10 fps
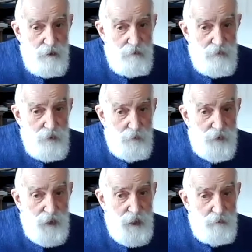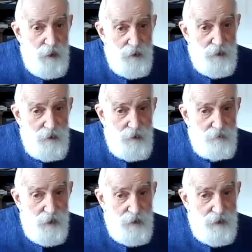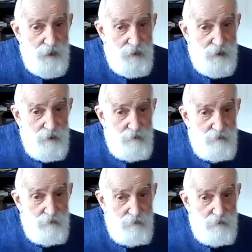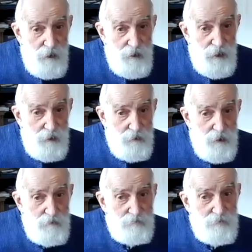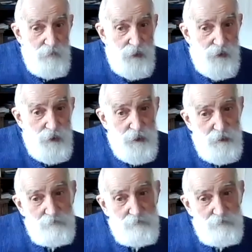stop thinking about it, and you find it just dies out naturally.